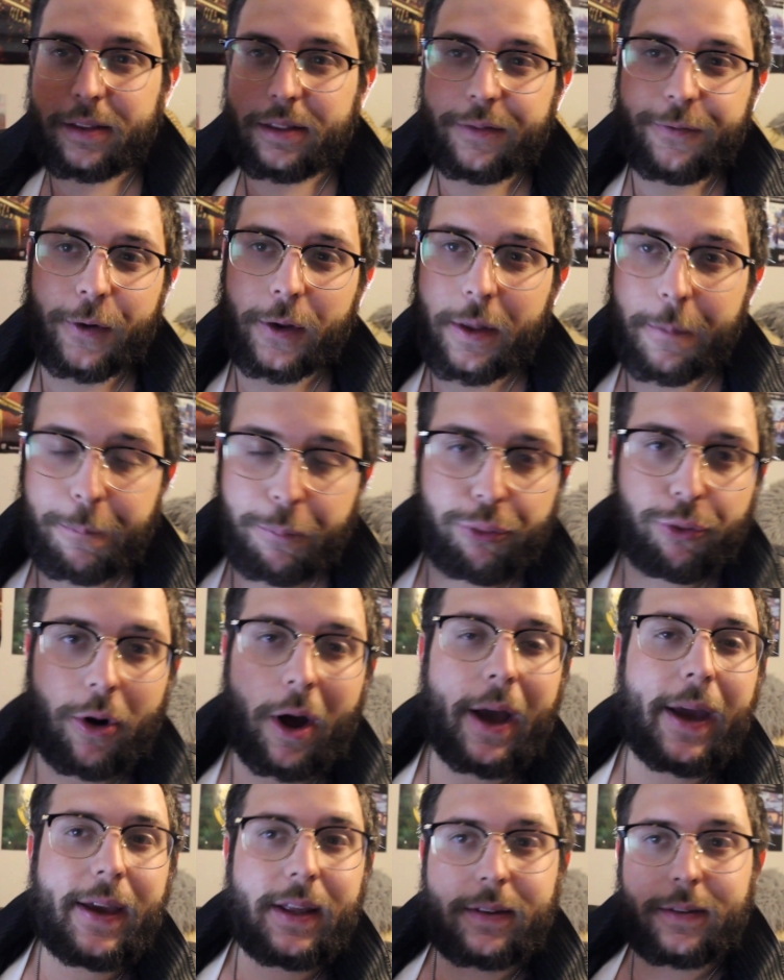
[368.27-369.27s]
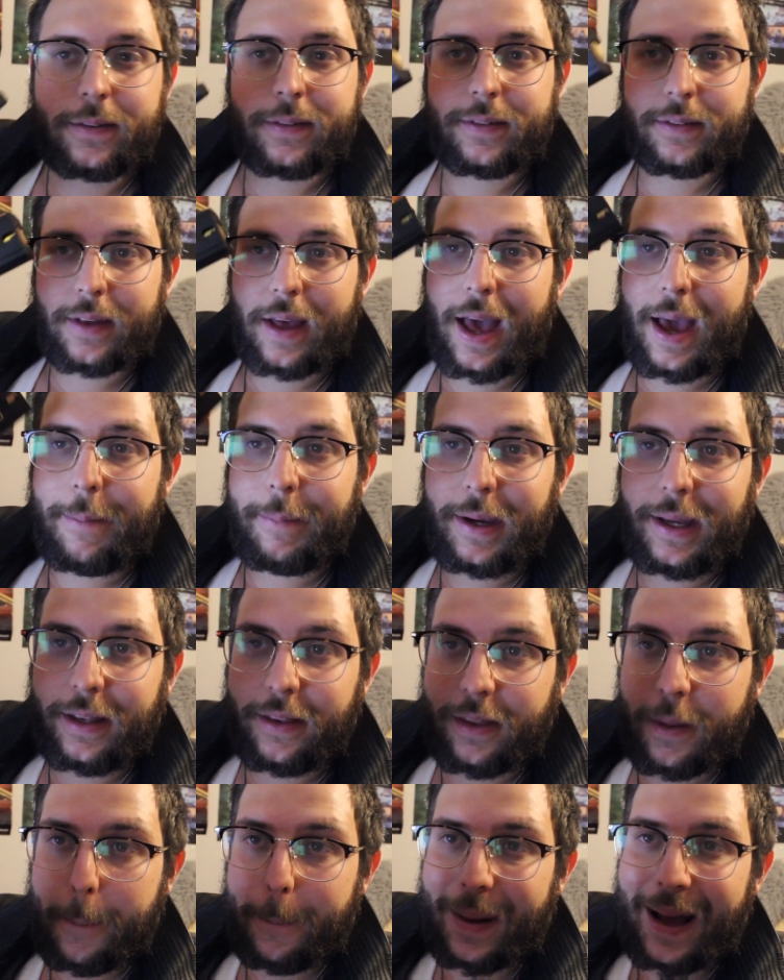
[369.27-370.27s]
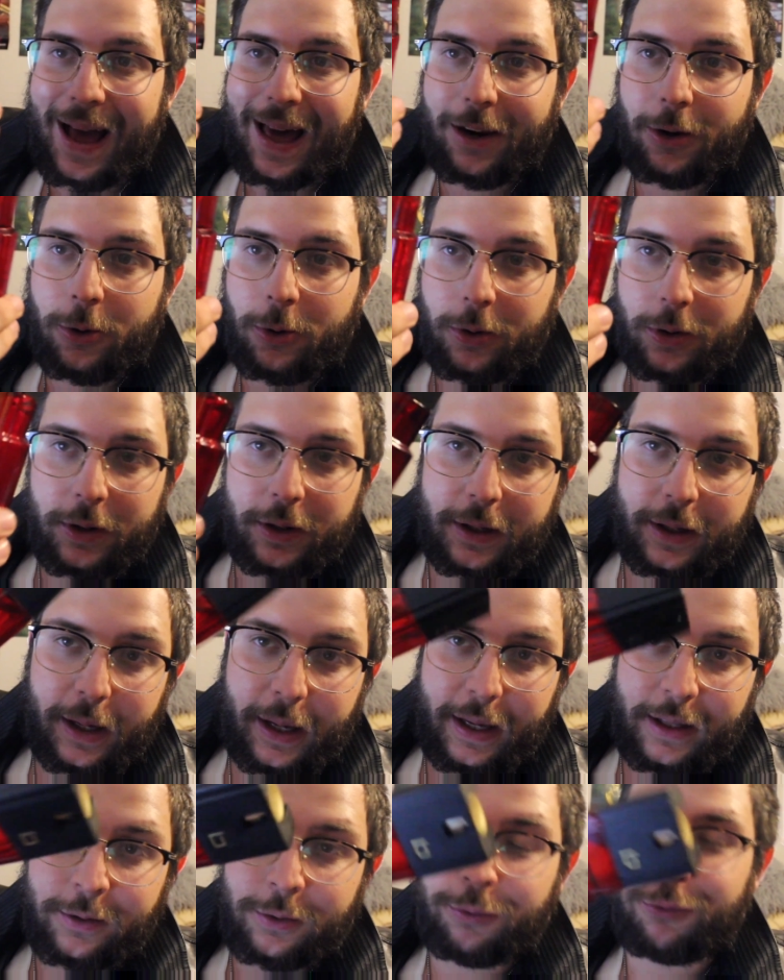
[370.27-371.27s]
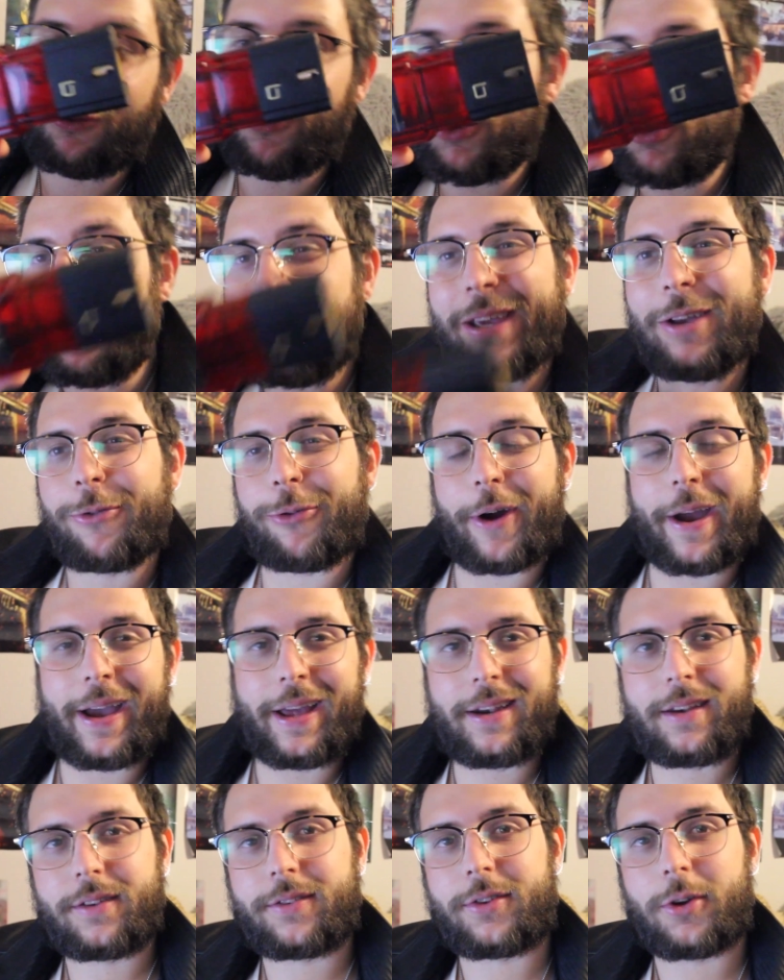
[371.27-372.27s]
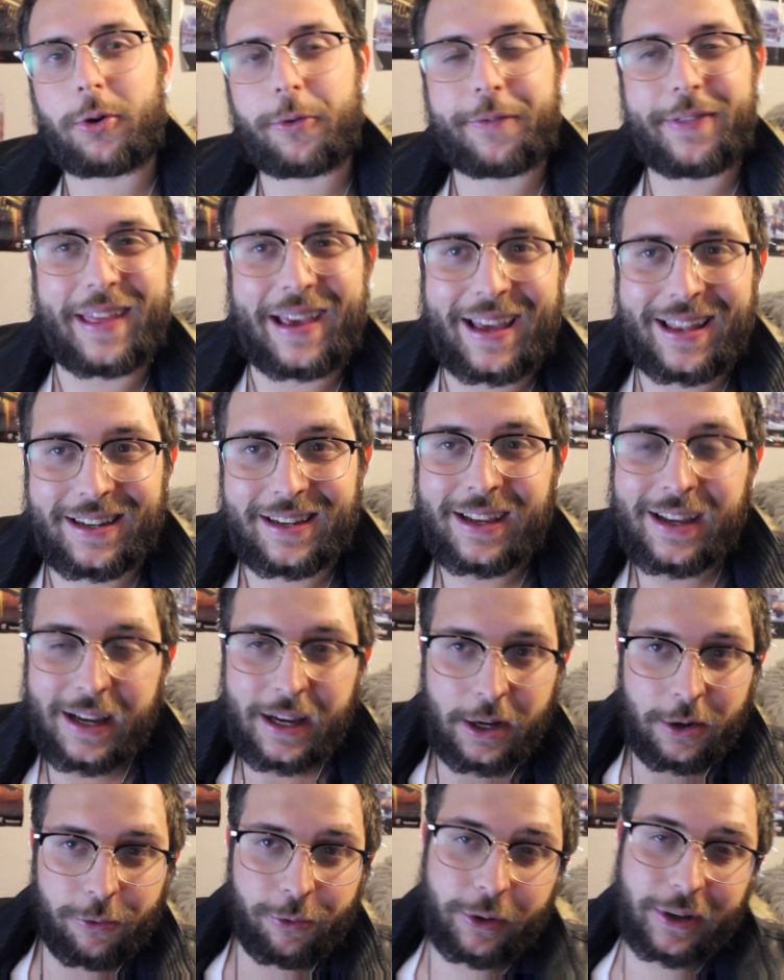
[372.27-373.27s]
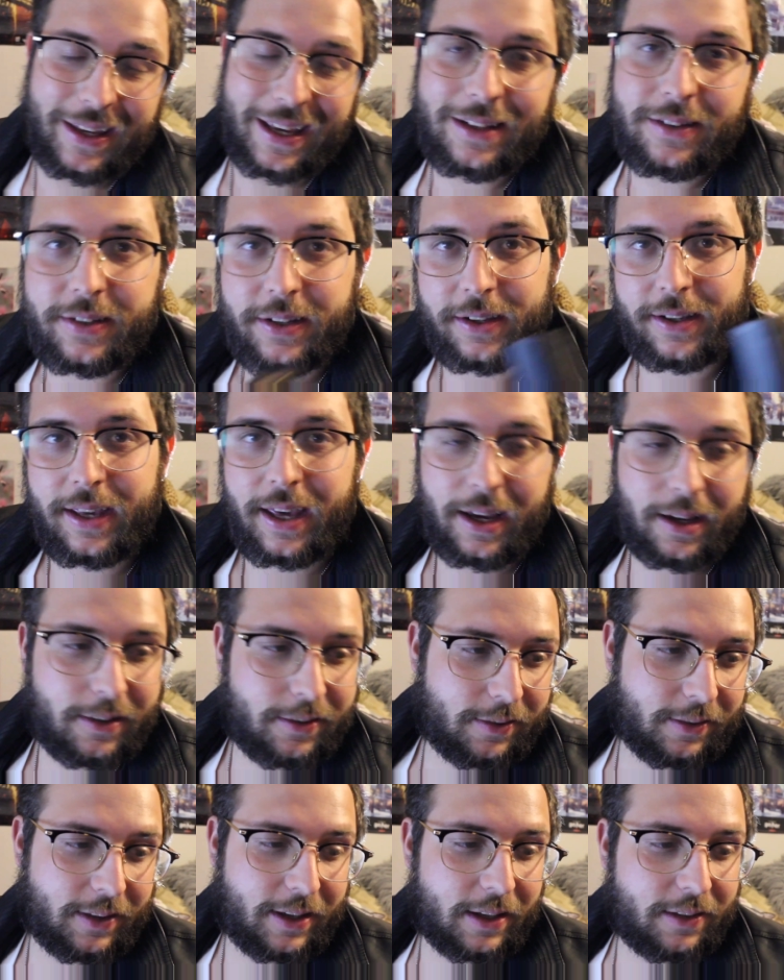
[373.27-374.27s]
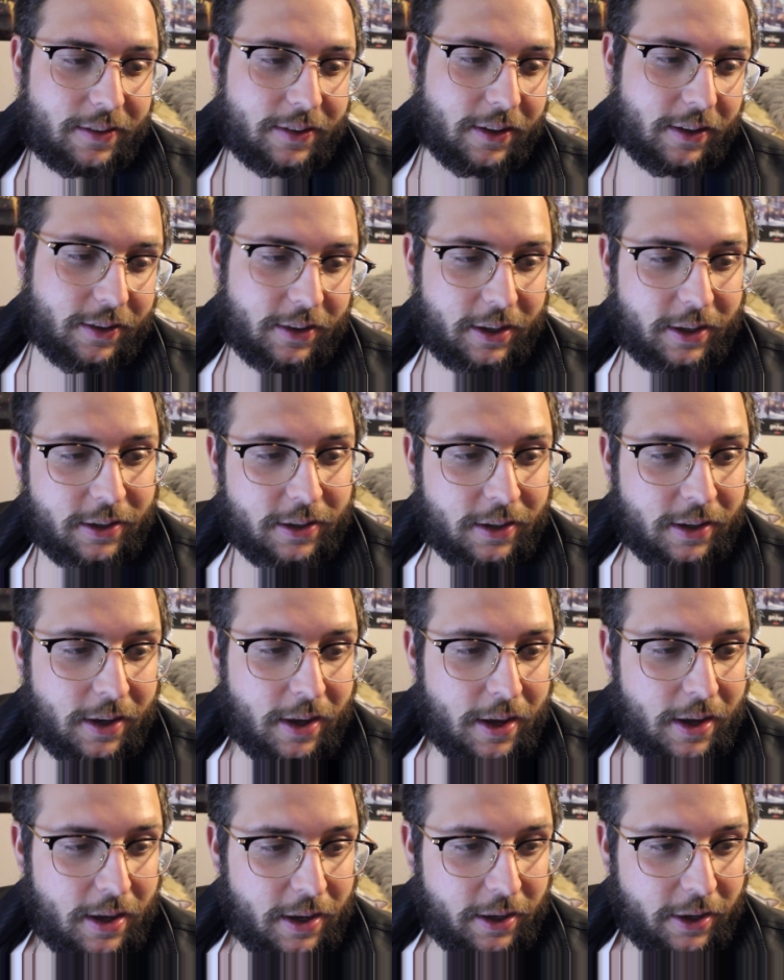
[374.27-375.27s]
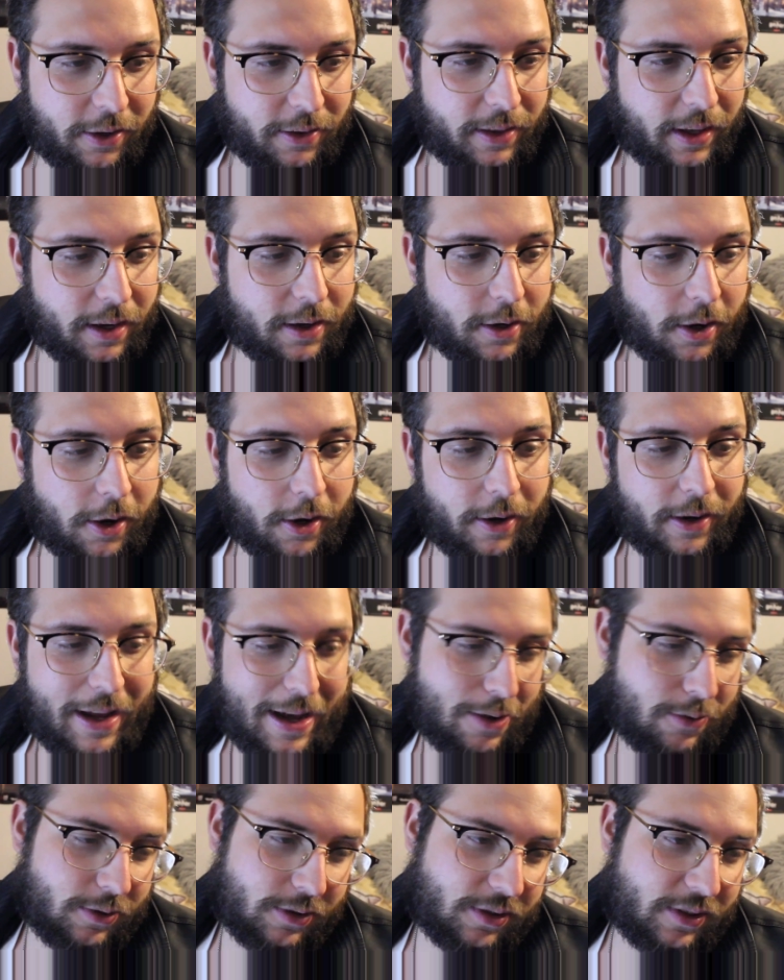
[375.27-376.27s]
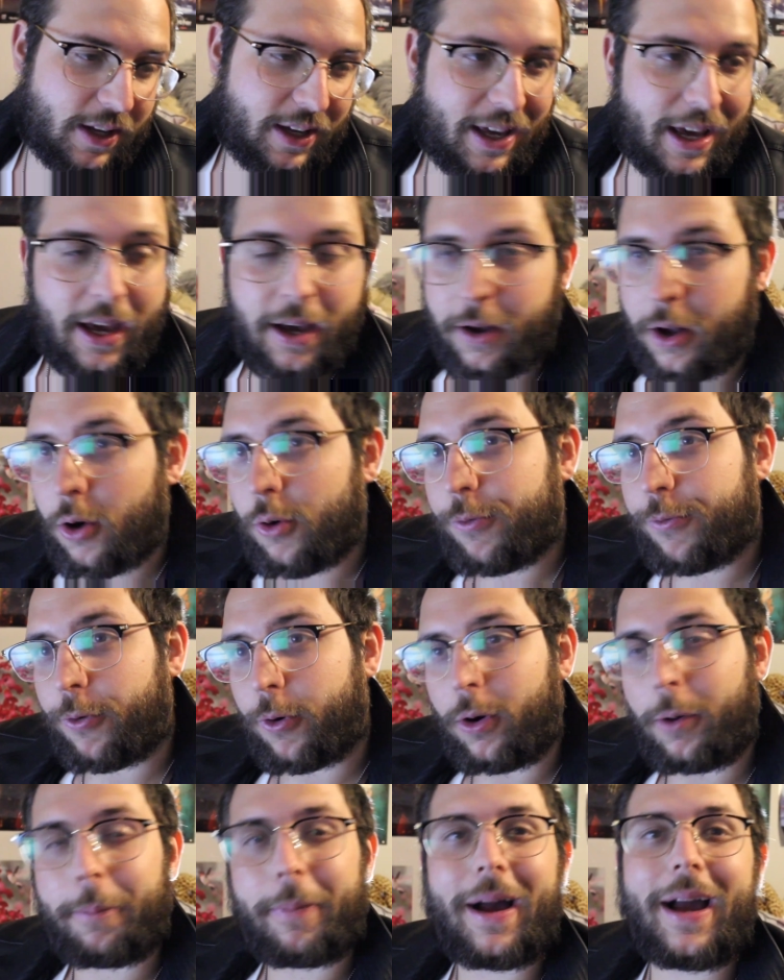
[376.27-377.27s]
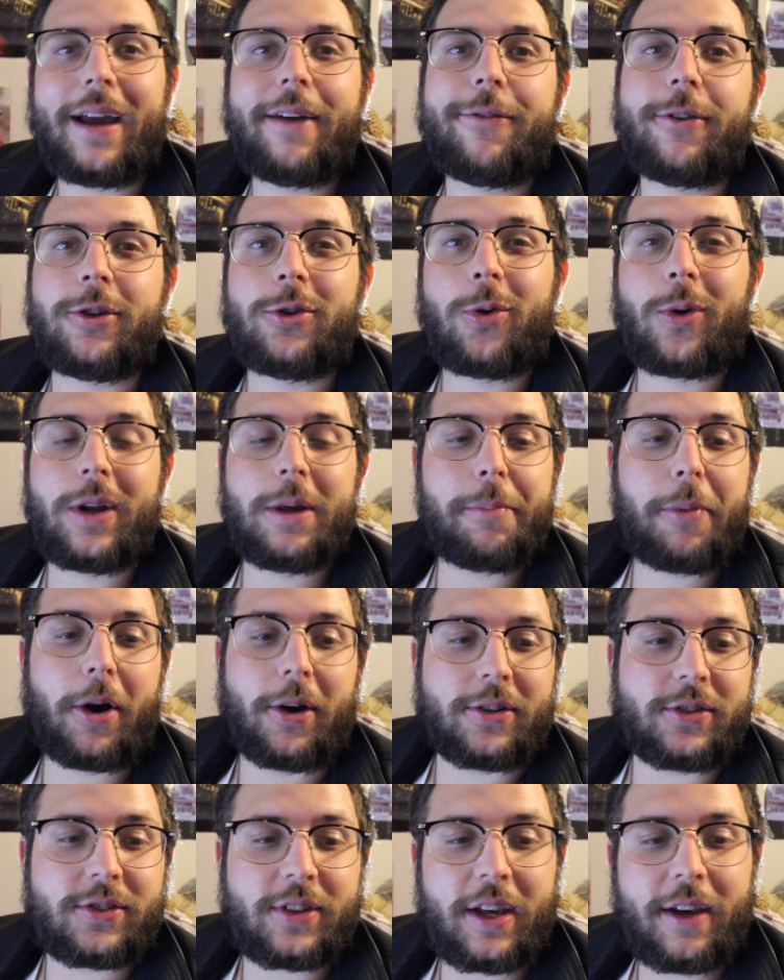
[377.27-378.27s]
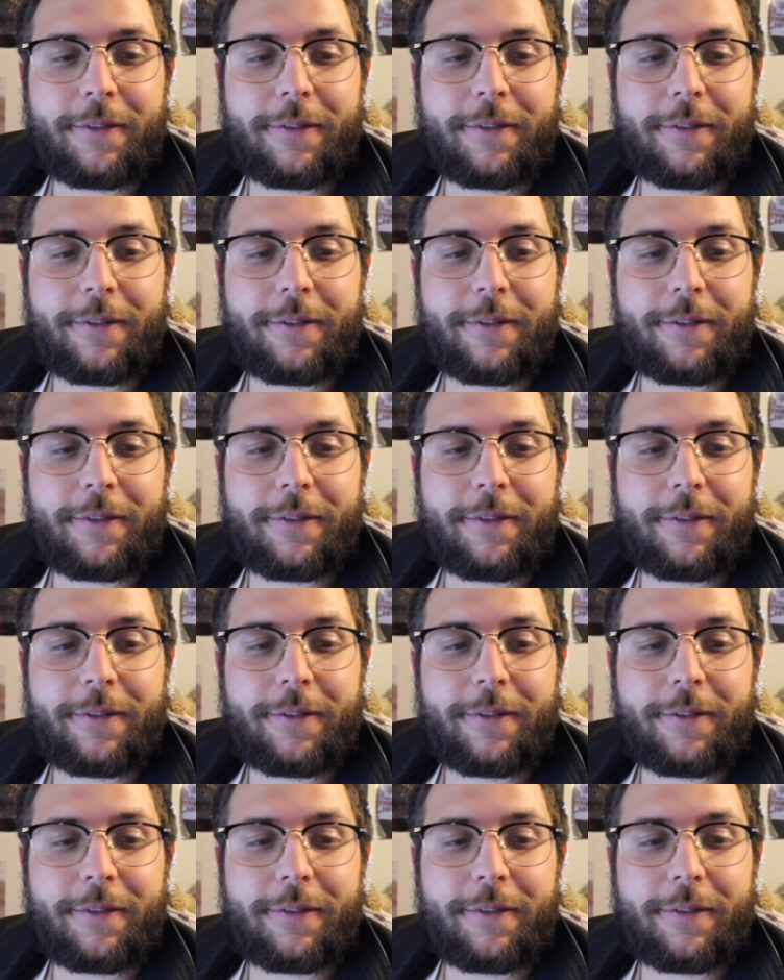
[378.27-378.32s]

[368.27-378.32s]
for the price, I mean, the bottle is ruby red, so if that gets you kicks, gets you your, your dick hard, I would say, yeah, go for it. Buy it for 20 bucks.